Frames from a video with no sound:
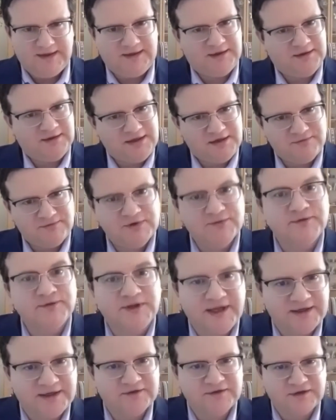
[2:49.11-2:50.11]
And then
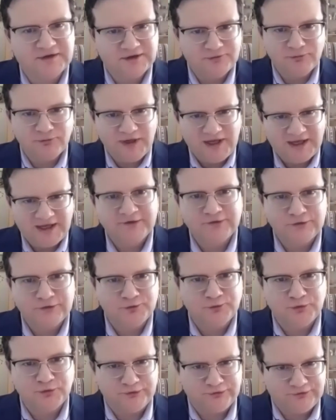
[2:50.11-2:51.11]
reflecting it back
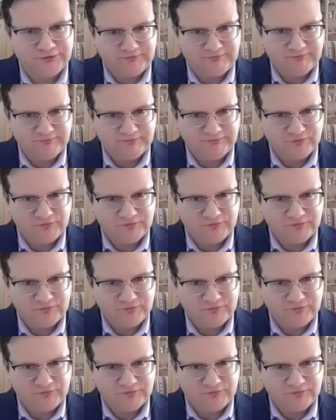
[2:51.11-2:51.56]
to the person,